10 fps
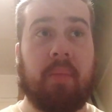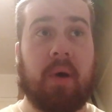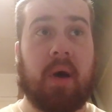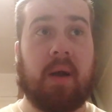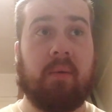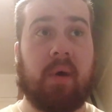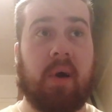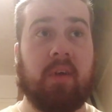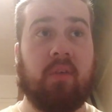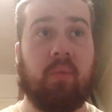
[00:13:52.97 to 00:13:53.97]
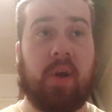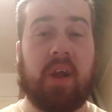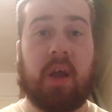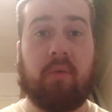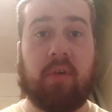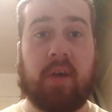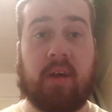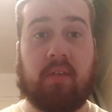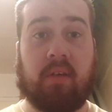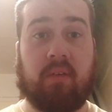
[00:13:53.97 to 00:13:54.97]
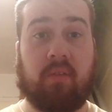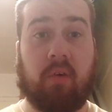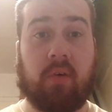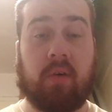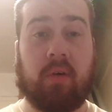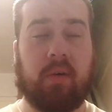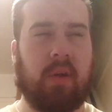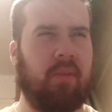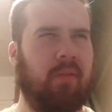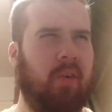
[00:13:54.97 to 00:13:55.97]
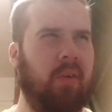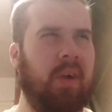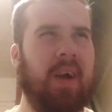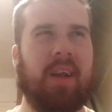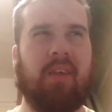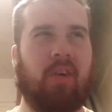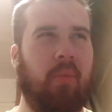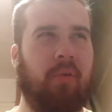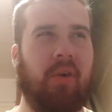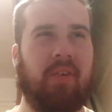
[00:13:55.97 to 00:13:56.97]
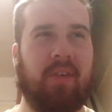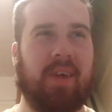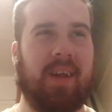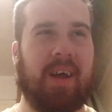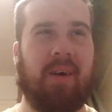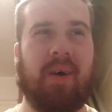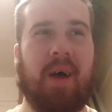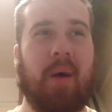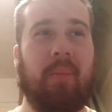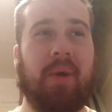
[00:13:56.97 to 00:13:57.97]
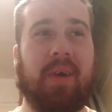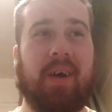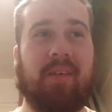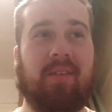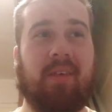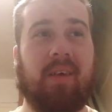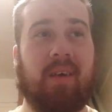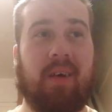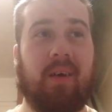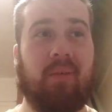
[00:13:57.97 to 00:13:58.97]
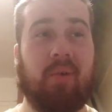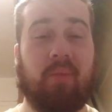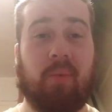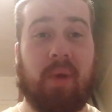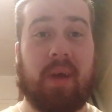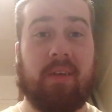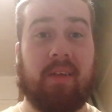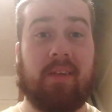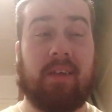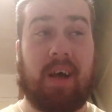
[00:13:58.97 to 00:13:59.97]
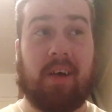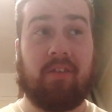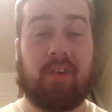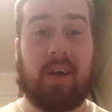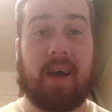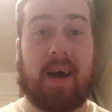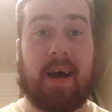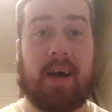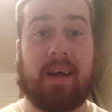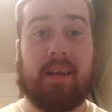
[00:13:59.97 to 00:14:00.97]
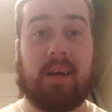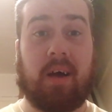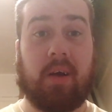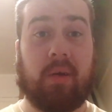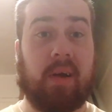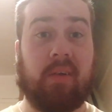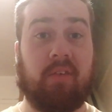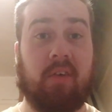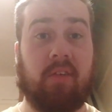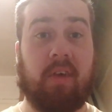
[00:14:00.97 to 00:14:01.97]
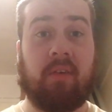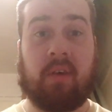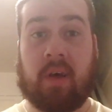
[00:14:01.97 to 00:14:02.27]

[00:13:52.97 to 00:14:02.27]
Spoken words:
but anyway, I just really hope she gets this operation done now, because we've been waiting since last year, and I know the NHS is